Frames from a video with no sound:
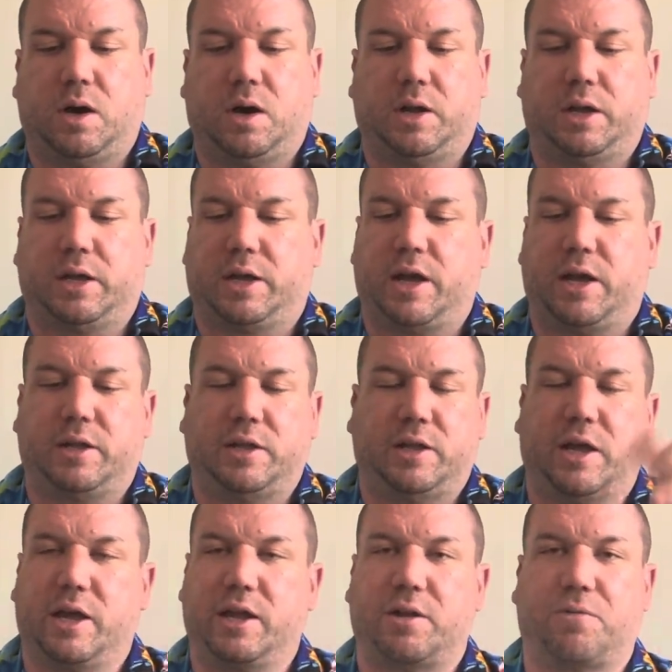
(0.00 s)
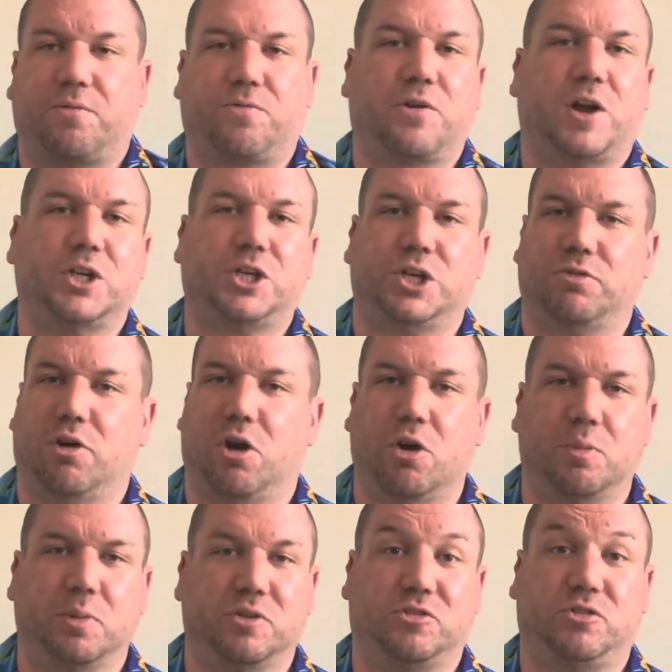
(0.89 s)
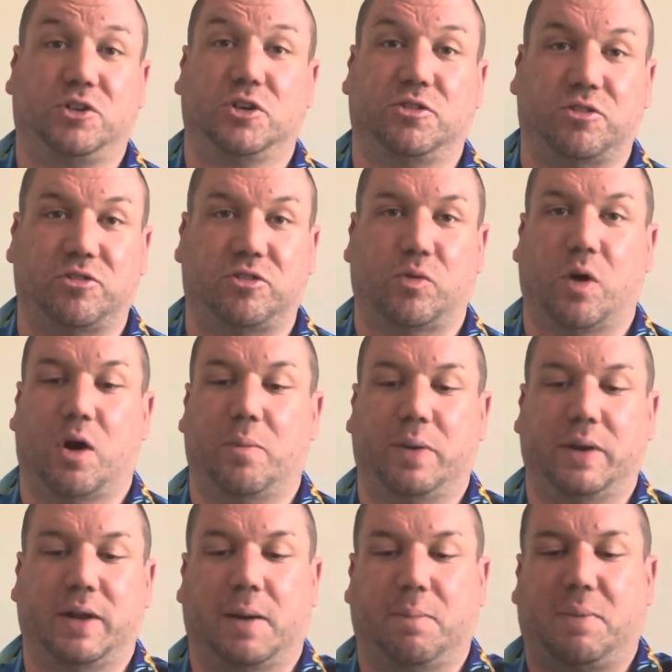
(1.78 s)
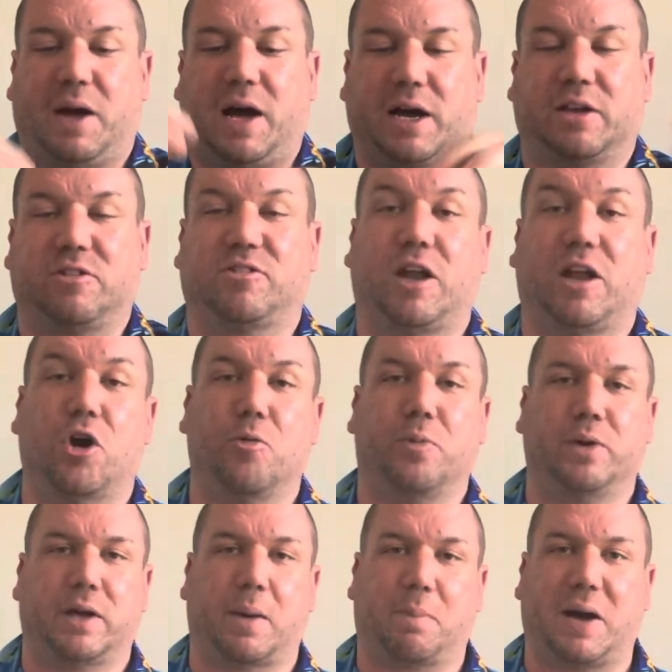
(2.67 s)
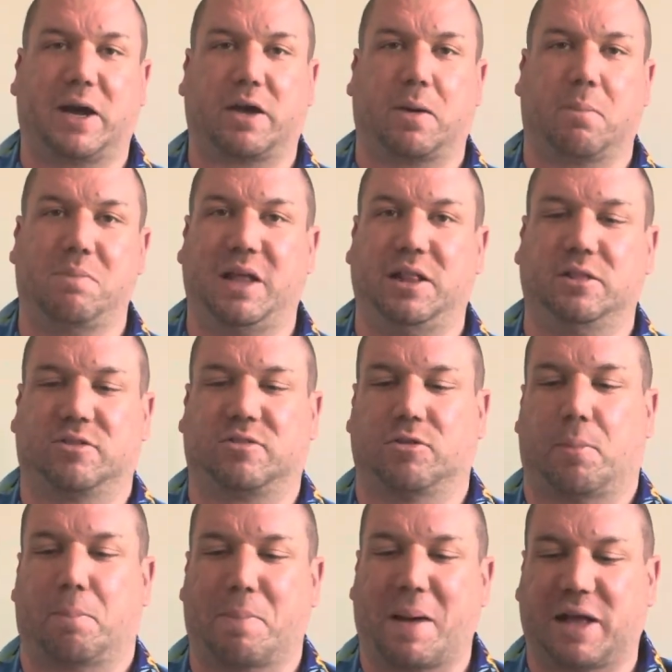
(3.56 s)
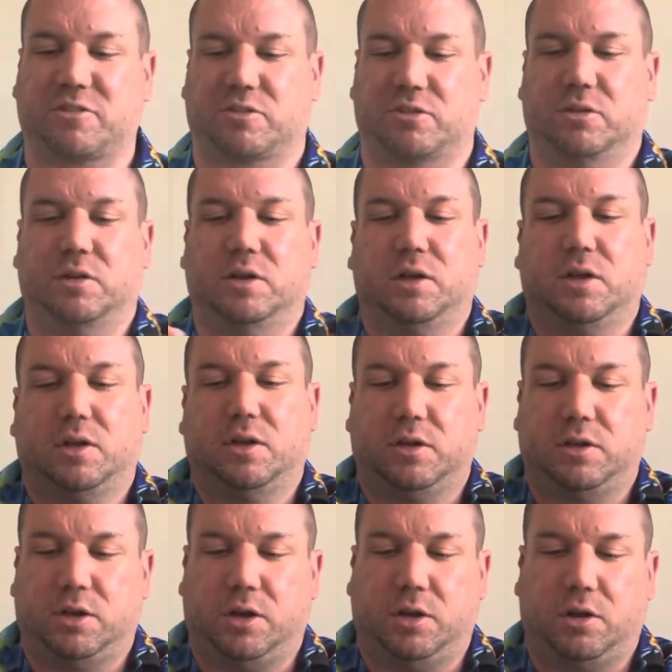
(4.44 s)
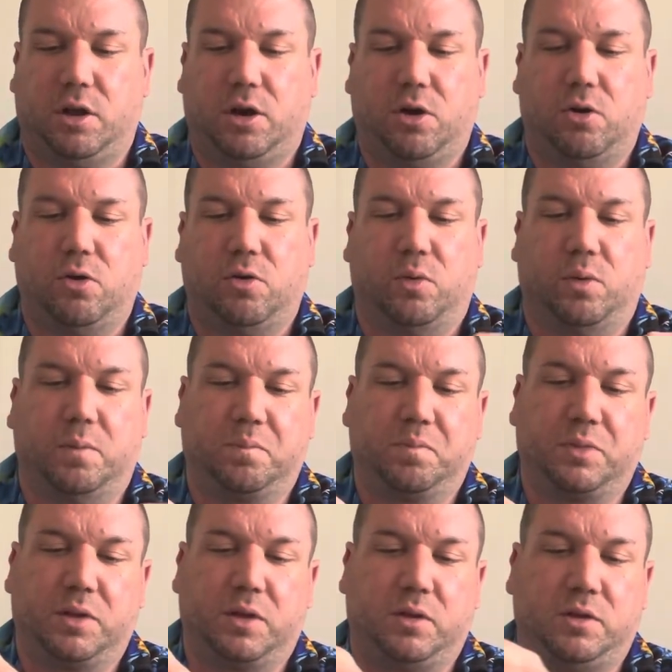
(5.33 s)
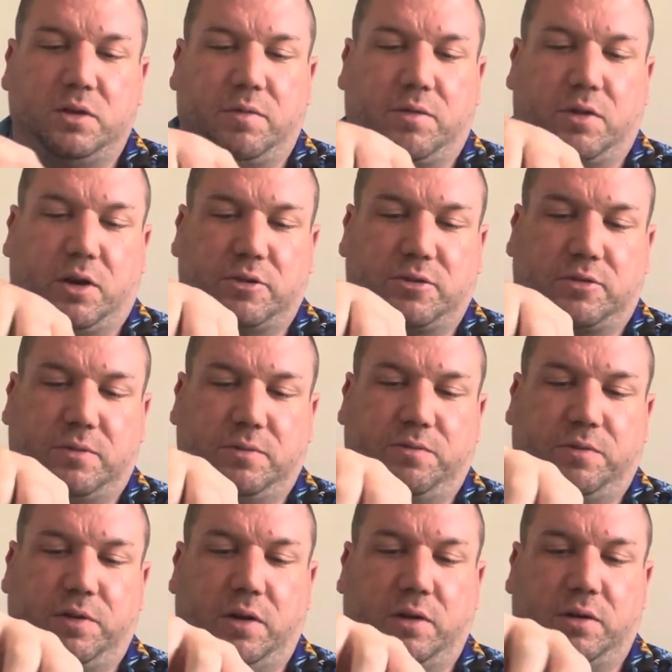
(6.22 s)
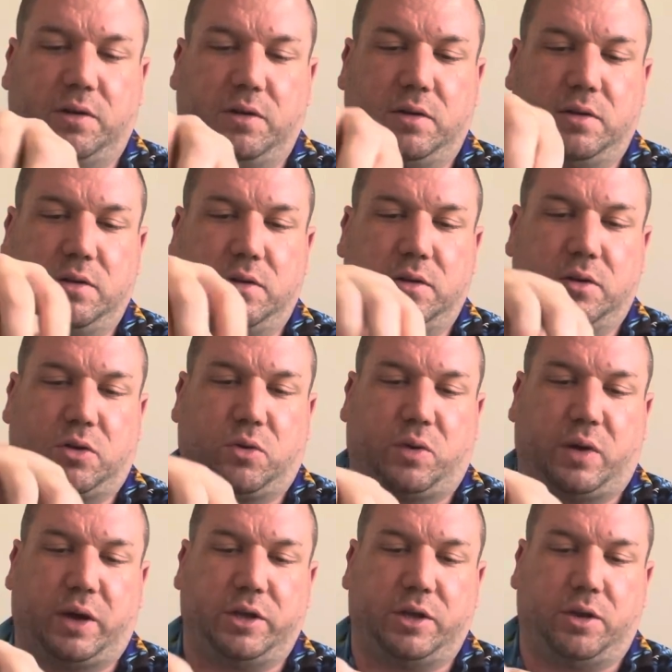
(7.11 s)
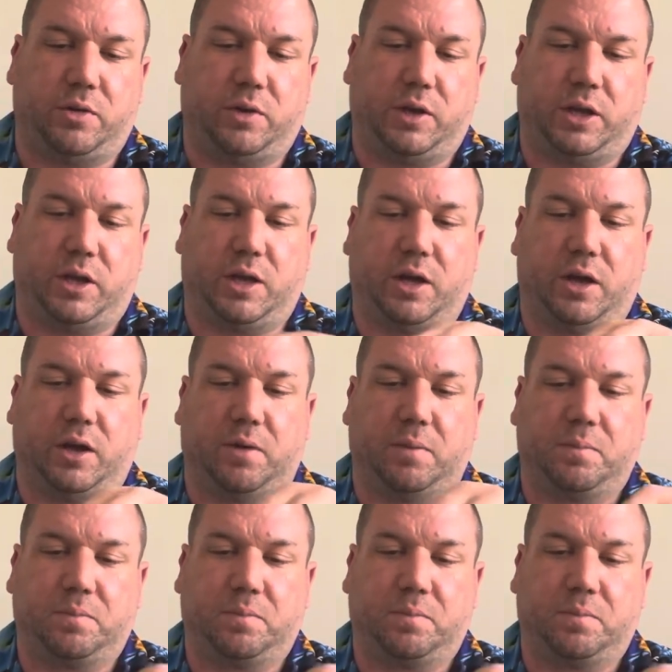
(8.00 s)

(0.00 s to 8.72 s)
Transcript: again, you get the fresh aromas just as you open that pack. It's like opening a pack of mint or basil. You know you've got something quite unique here.